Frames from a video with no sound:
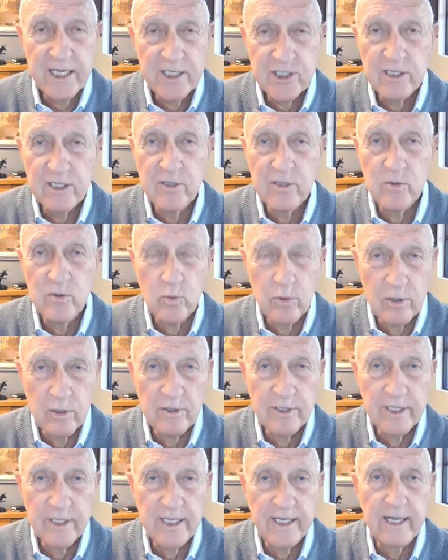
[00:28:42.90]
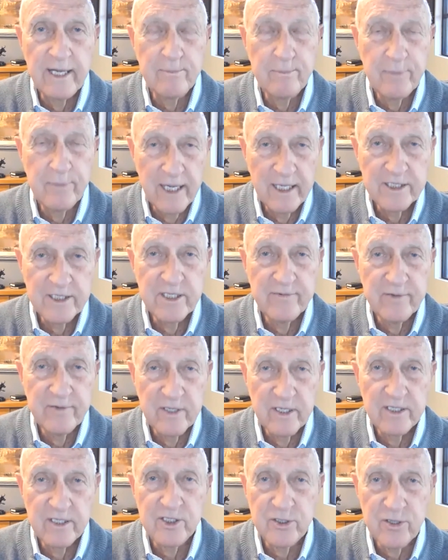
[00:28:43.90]
changing the world in a
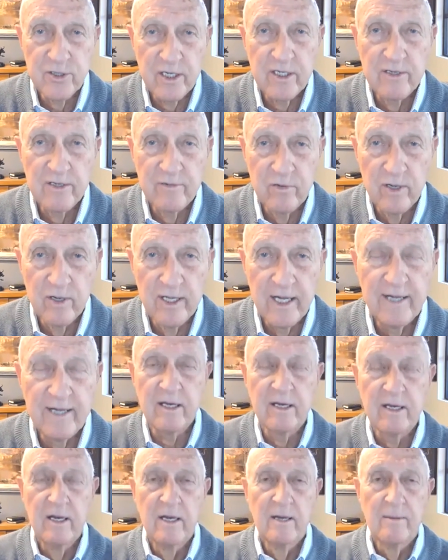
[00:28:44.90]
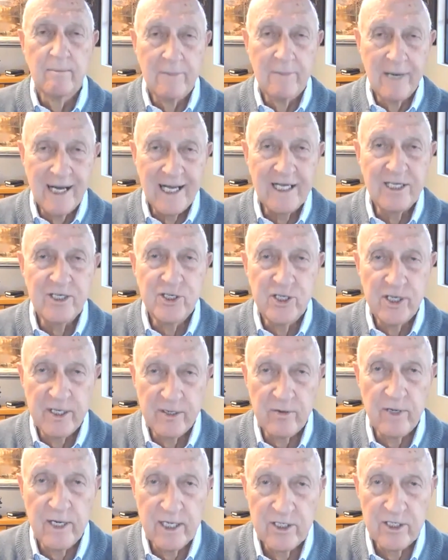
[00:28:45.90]
positive and constructive way. I think my
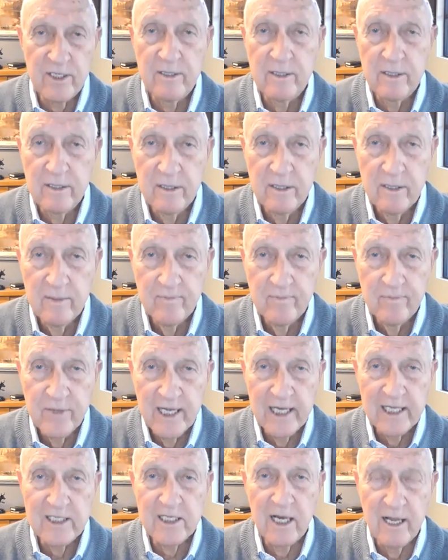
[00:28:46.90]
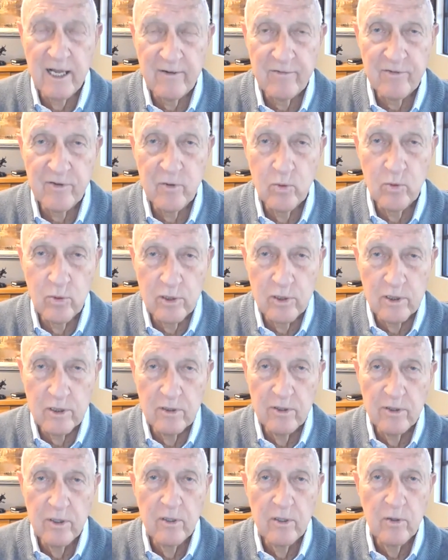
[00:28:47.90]
generation has left the
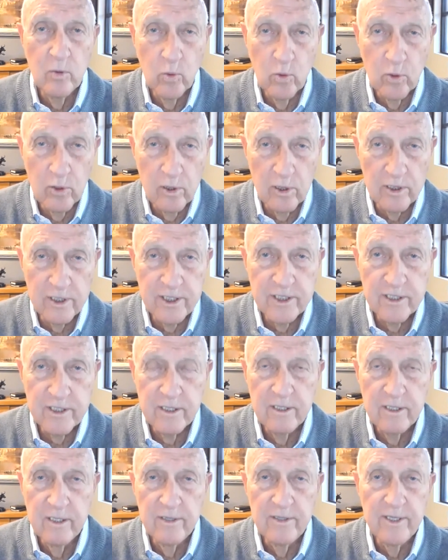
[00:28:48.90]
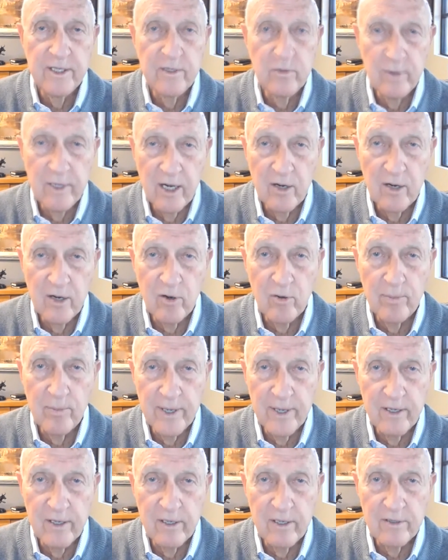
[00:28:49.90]
world worse than our
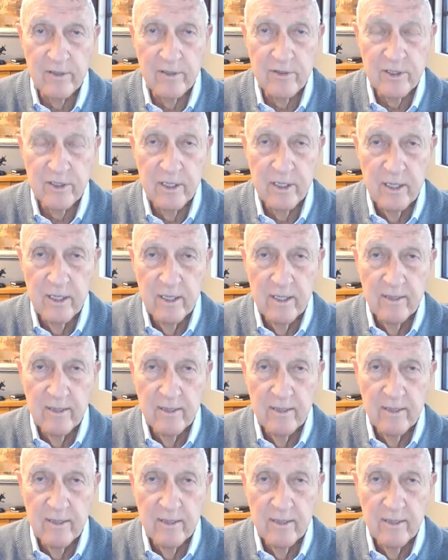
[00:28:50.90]
parents.